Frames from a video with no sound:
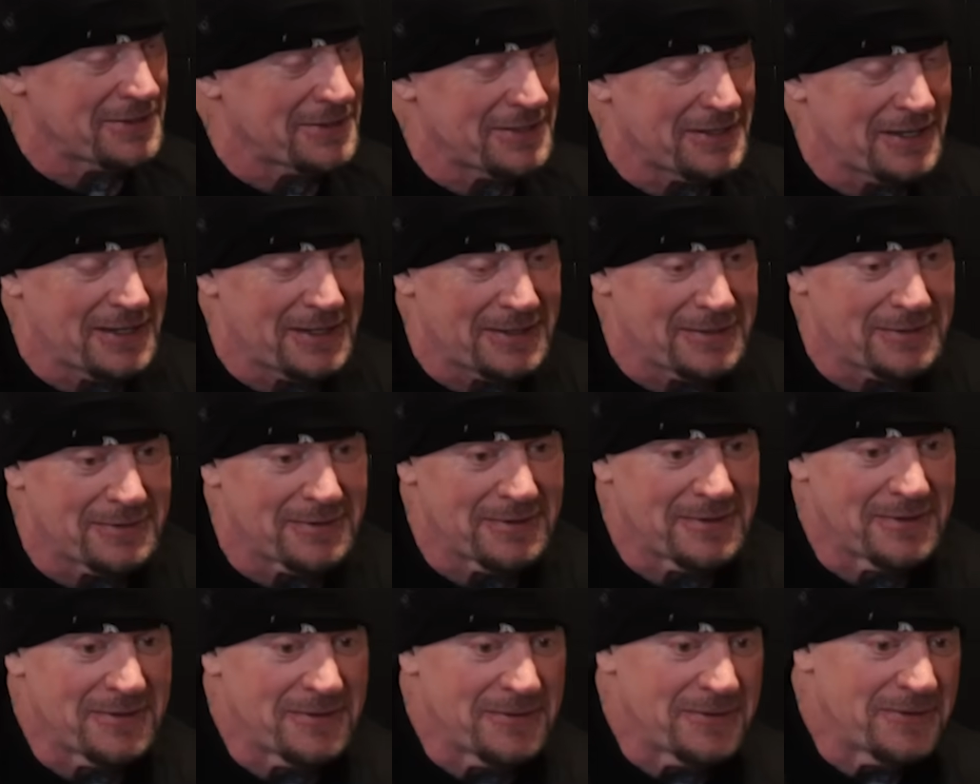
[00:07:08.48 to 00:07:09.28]
and then
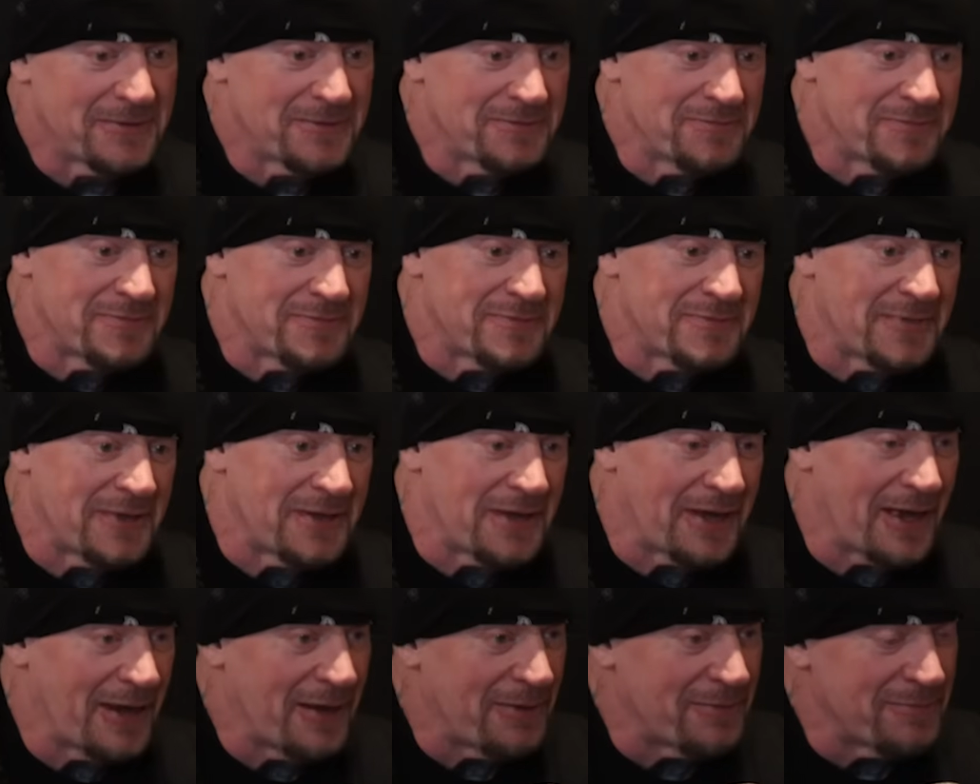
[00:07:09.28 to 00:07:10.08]

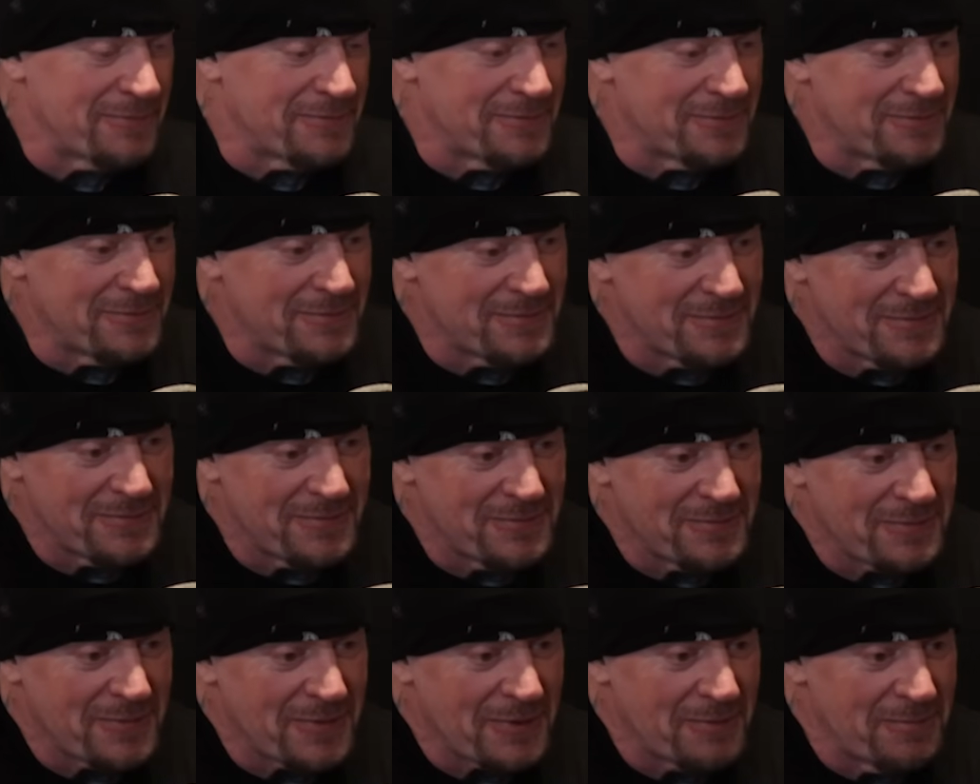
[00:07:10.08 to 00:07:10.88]
you got
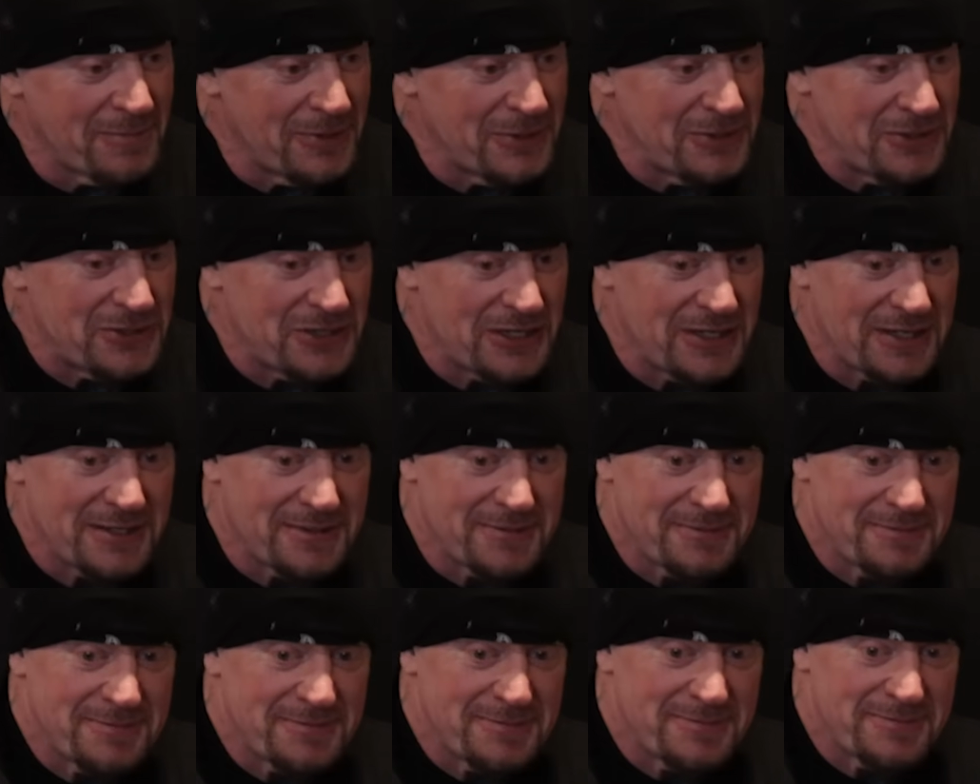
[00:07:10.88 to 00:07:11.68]
bougie,
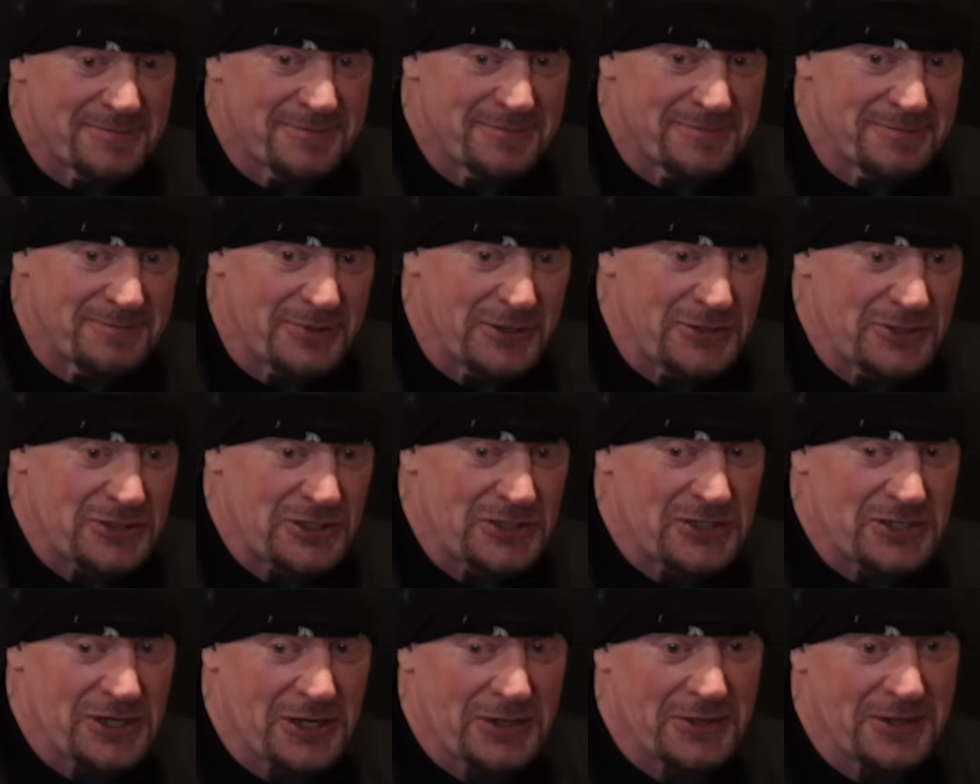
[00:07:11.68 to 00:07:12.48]

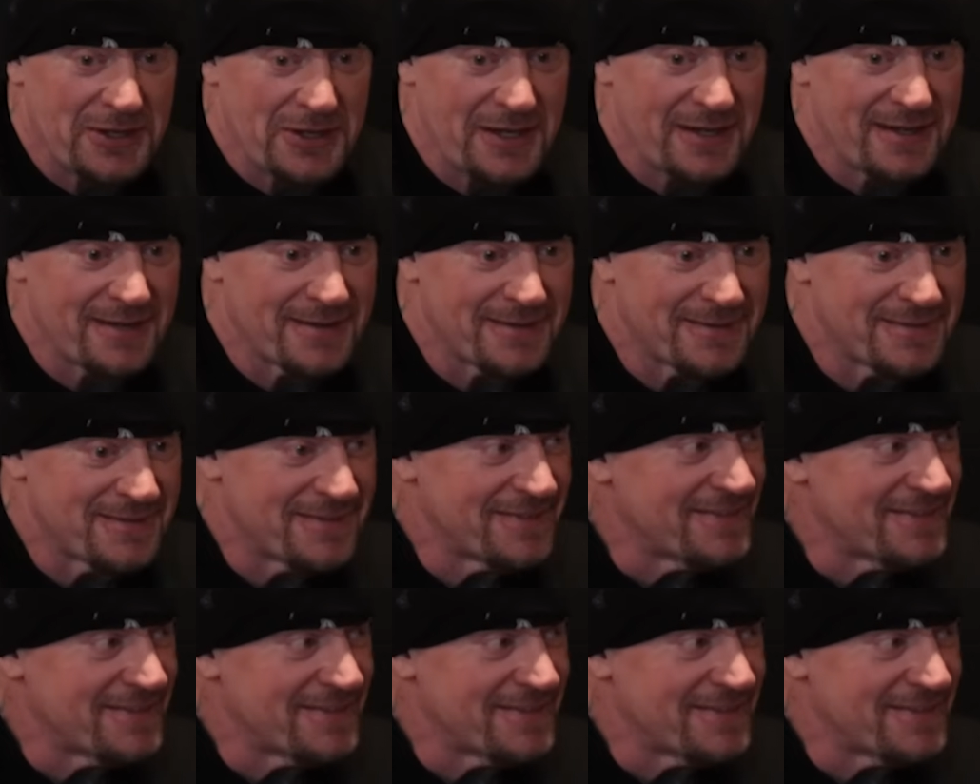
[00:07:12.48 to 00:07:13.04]
bougie Jody. Oh